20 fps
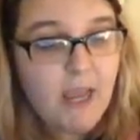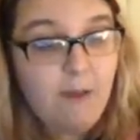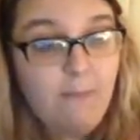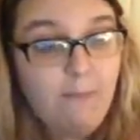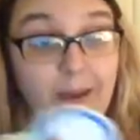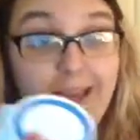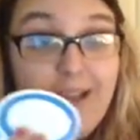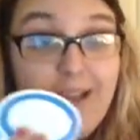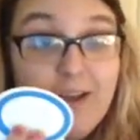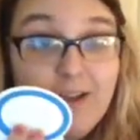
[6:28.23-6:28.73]

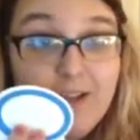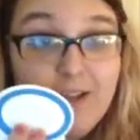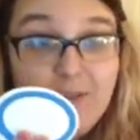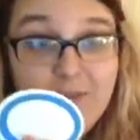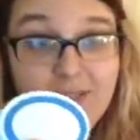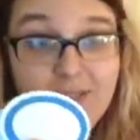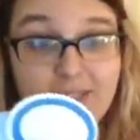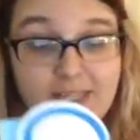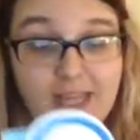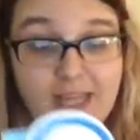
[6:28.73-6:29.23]
Making notes for
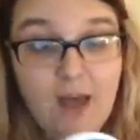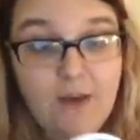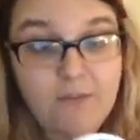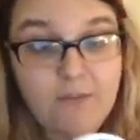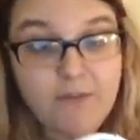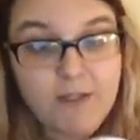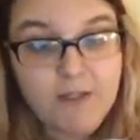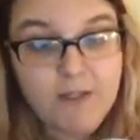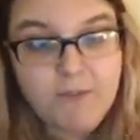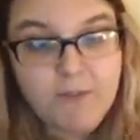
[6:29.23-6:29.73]
yourself,
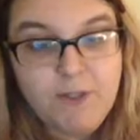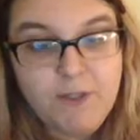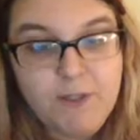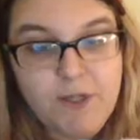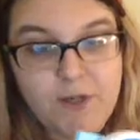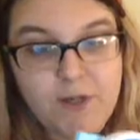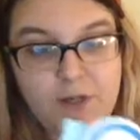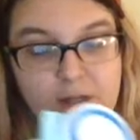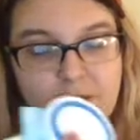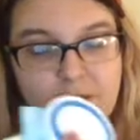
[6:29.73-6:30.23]
notes for
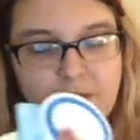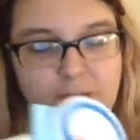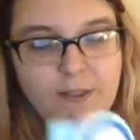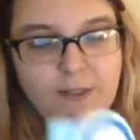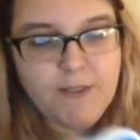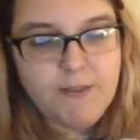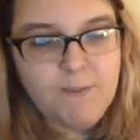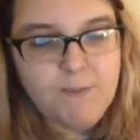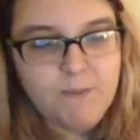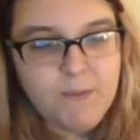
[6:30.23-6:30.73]
students,
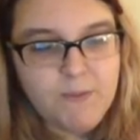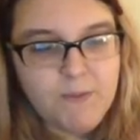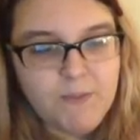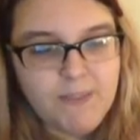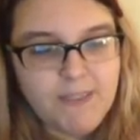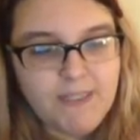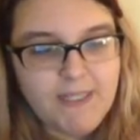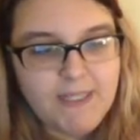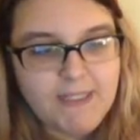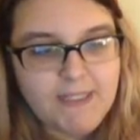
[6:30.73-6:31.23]
use them to
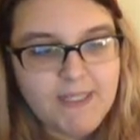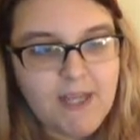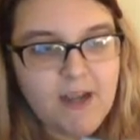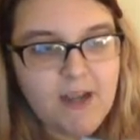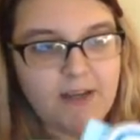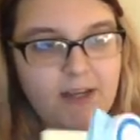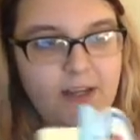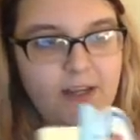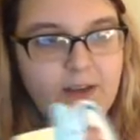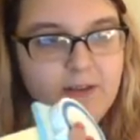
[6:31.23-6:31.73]
assess
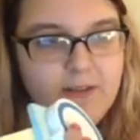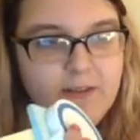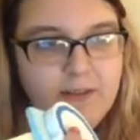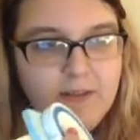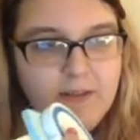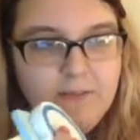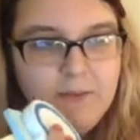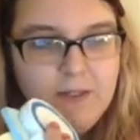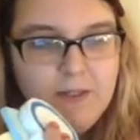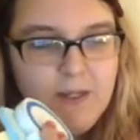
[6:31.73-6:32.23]
learning, use
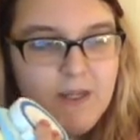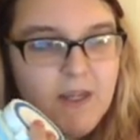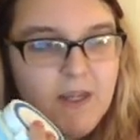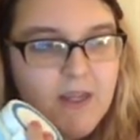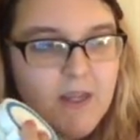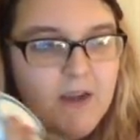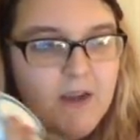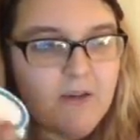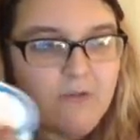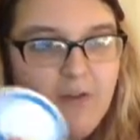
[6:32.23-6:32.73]
them to
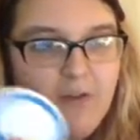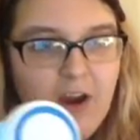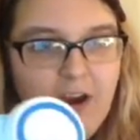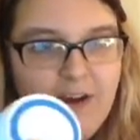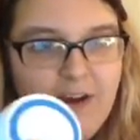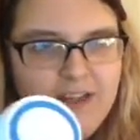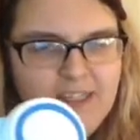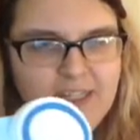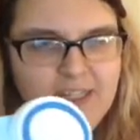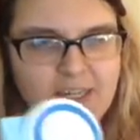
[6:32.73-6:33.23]
write
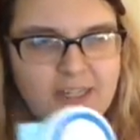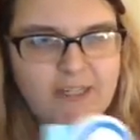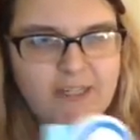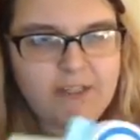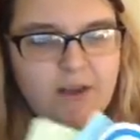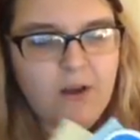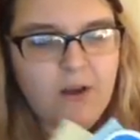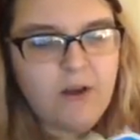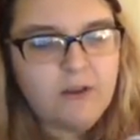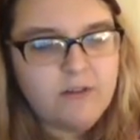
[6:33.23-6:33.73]
ideas
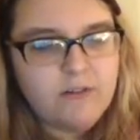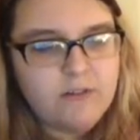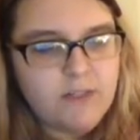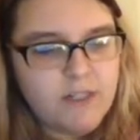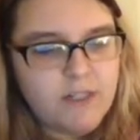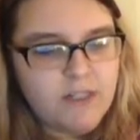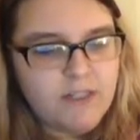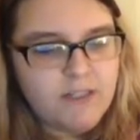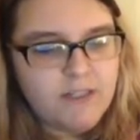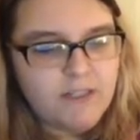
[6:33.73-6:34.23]
on,
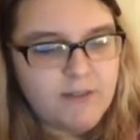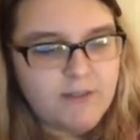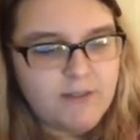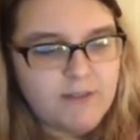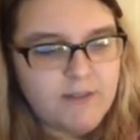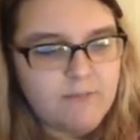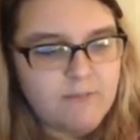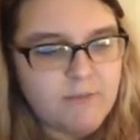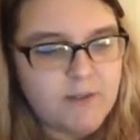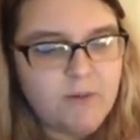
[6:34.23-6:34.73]
use
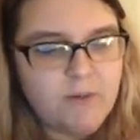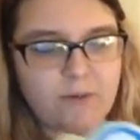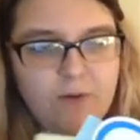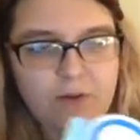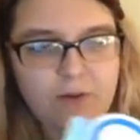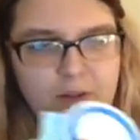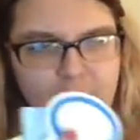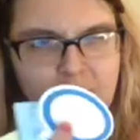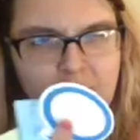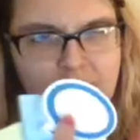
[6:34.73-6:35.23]
them to
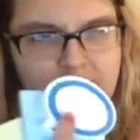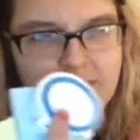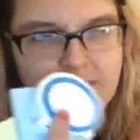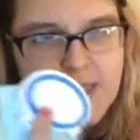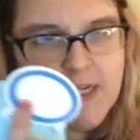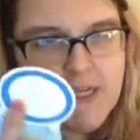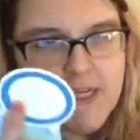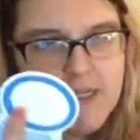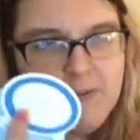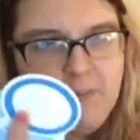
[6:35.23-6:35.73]
order things.
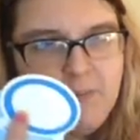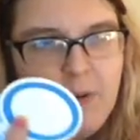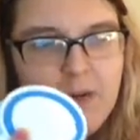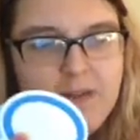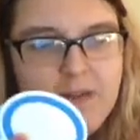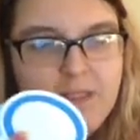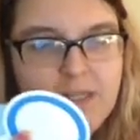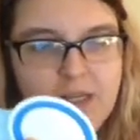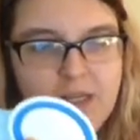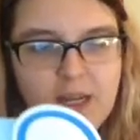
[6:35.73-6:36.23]

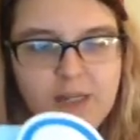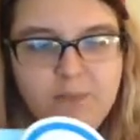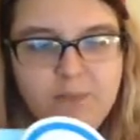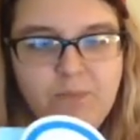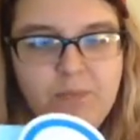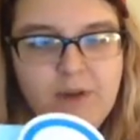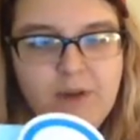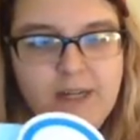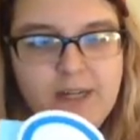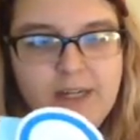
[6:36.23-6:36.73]
Post-it notes,
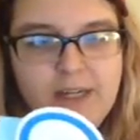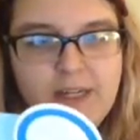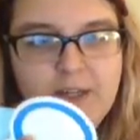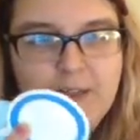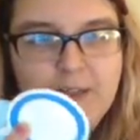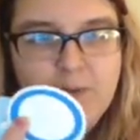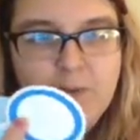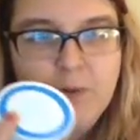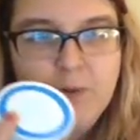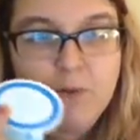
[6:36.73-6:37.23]
brilliantly
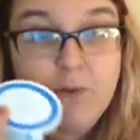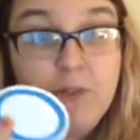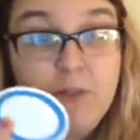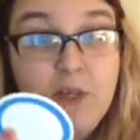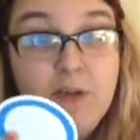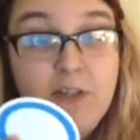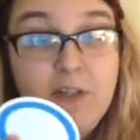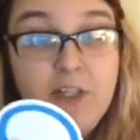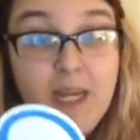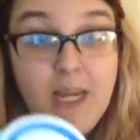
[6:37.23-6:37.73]
useful,
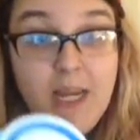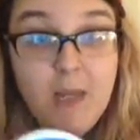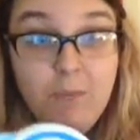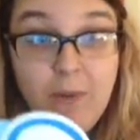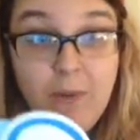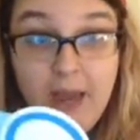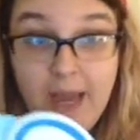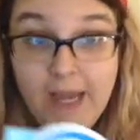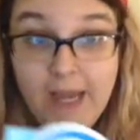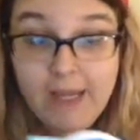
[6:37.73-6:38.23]
so cheap,
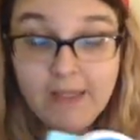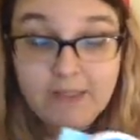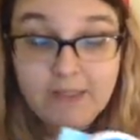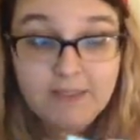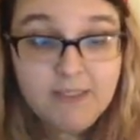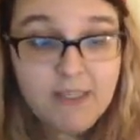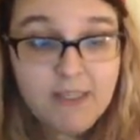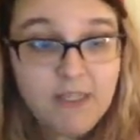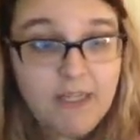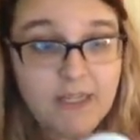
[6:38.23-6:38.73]

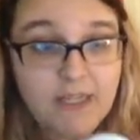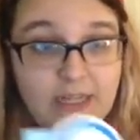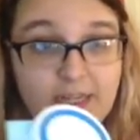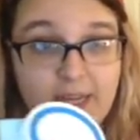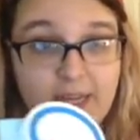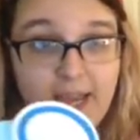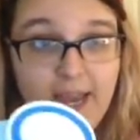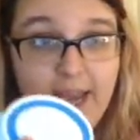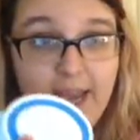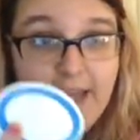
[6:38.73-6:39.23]
and
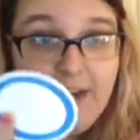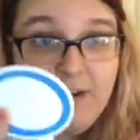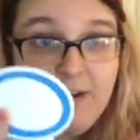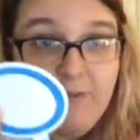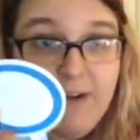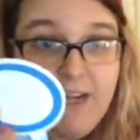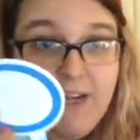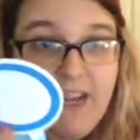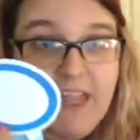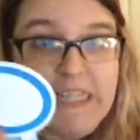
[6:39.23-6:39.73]
yeah, and I
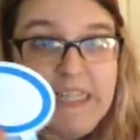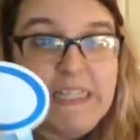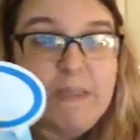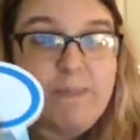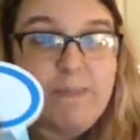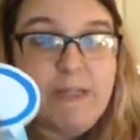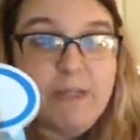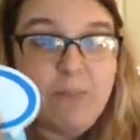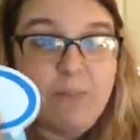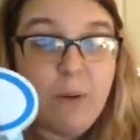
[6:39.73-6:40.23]
really like these
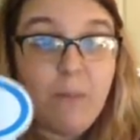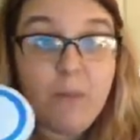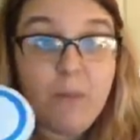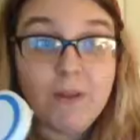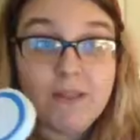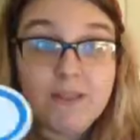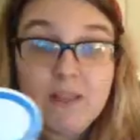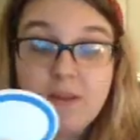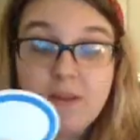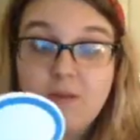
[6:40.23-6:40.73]
speech bubble
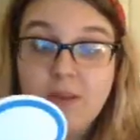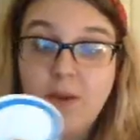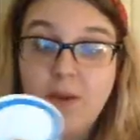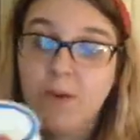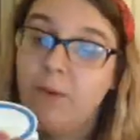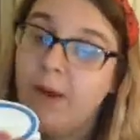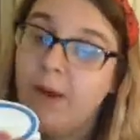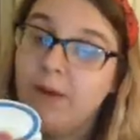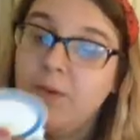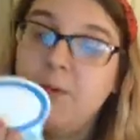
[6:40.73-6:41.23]
ones. I thought they were
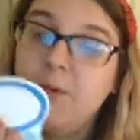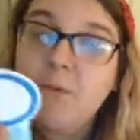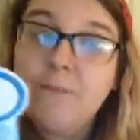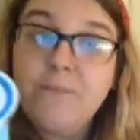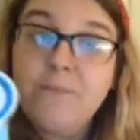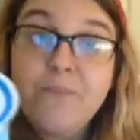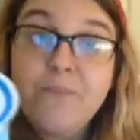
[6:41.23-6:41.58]
quite cool.